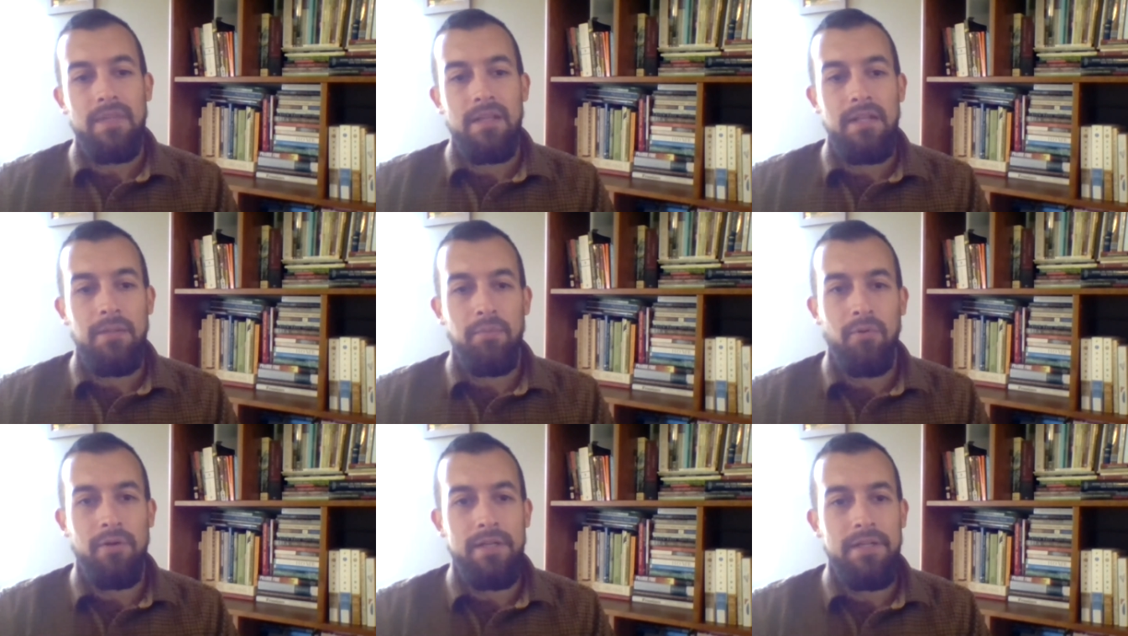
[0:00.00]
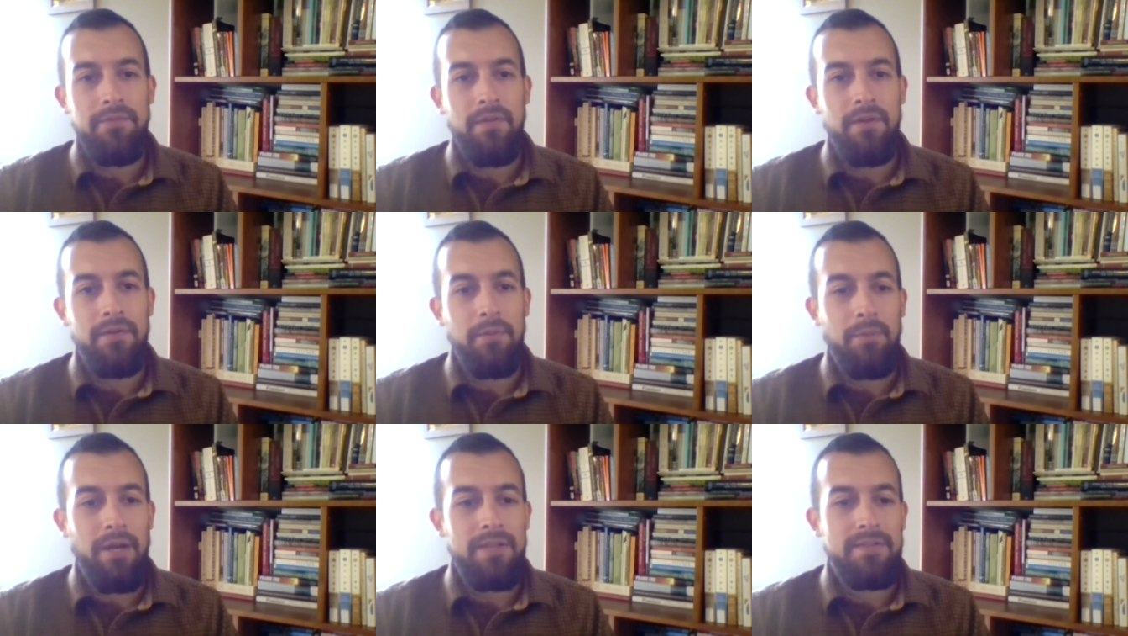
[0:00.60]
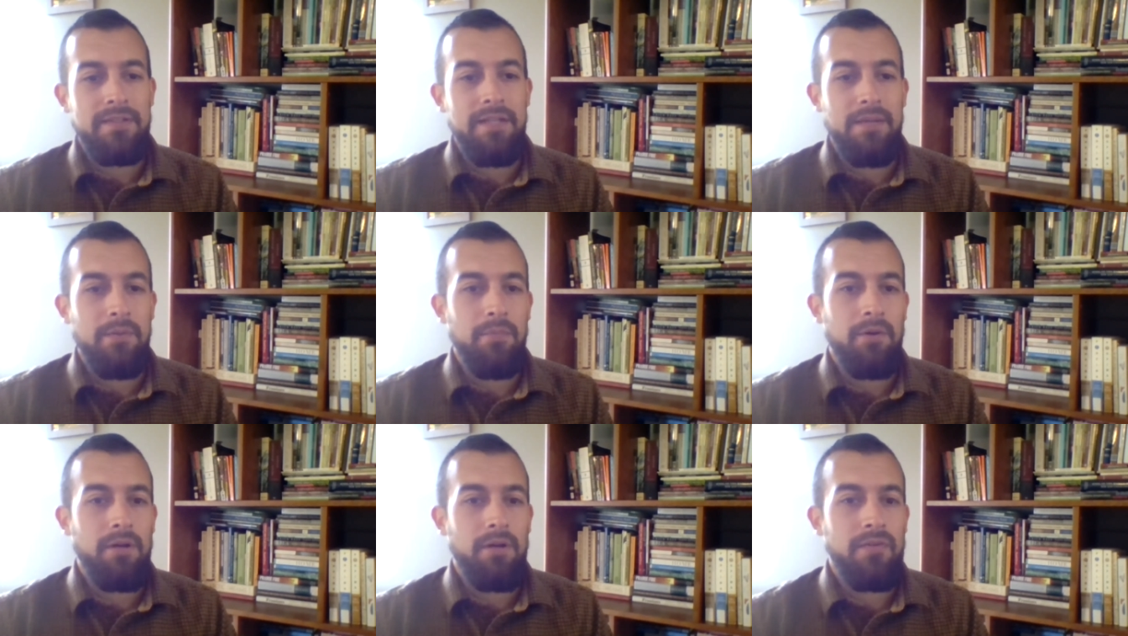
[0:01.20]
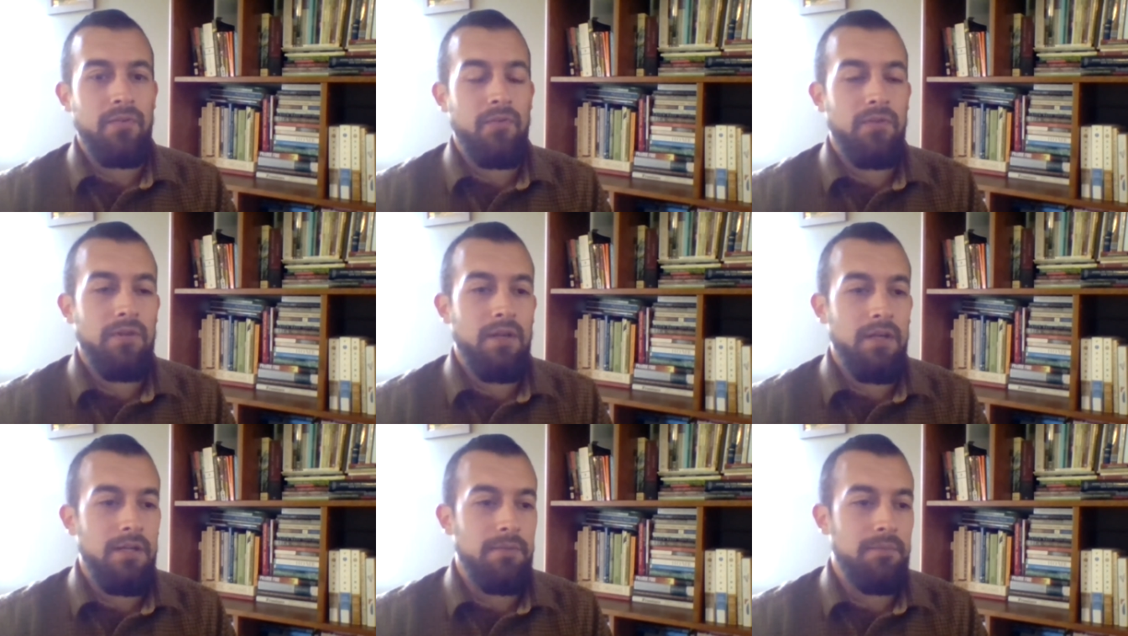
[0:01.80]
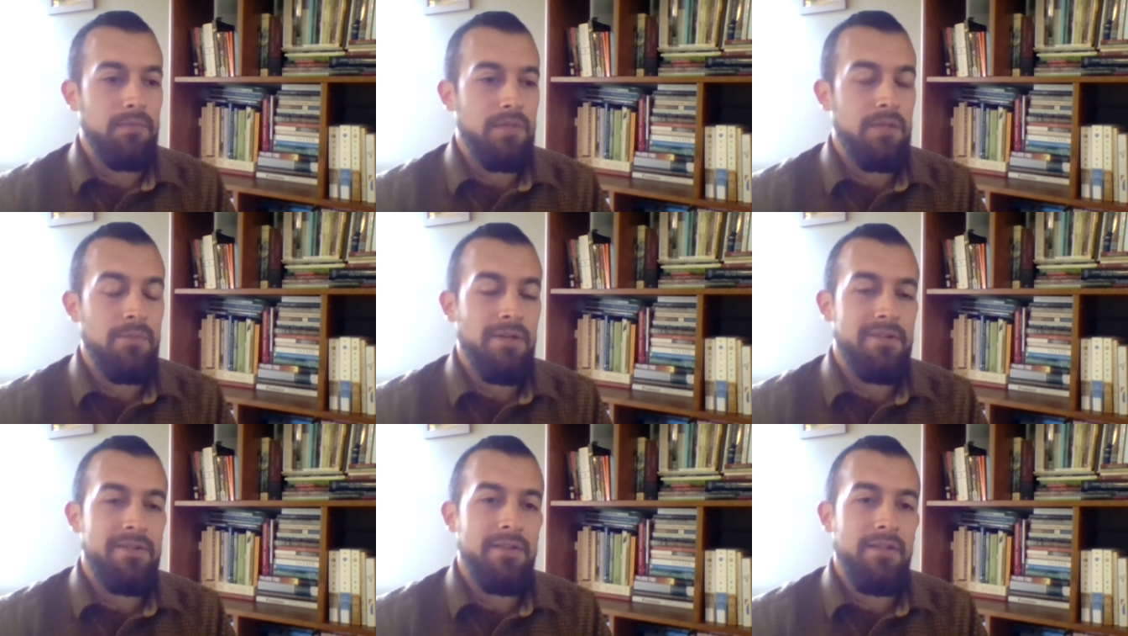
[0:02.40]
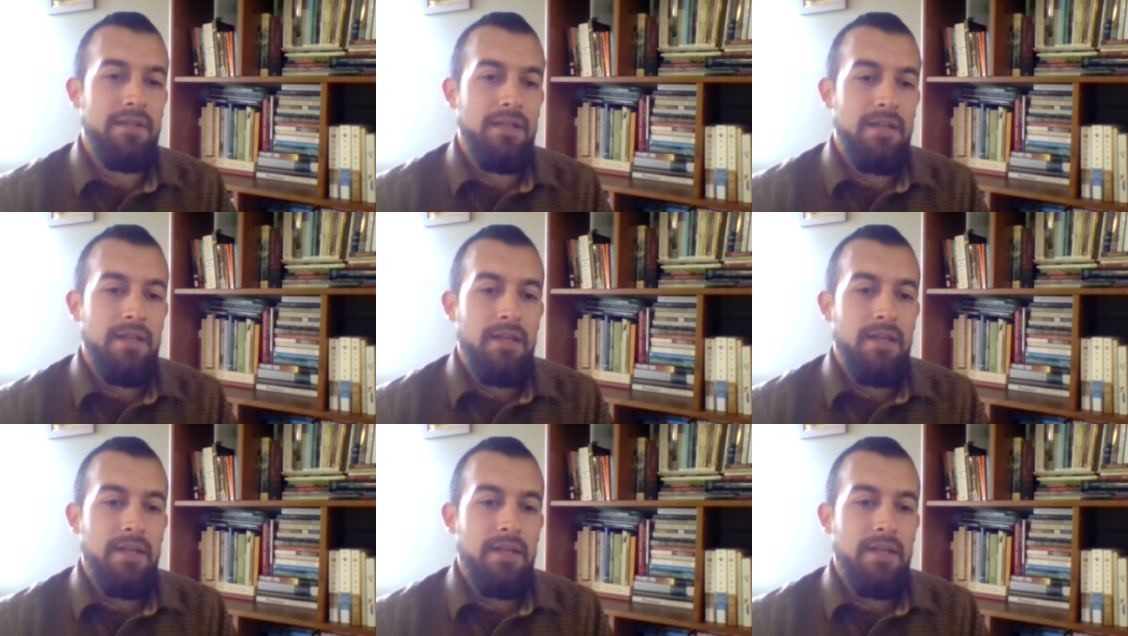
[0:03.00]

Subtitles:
employee of the Nebraska Game and Parks Commission.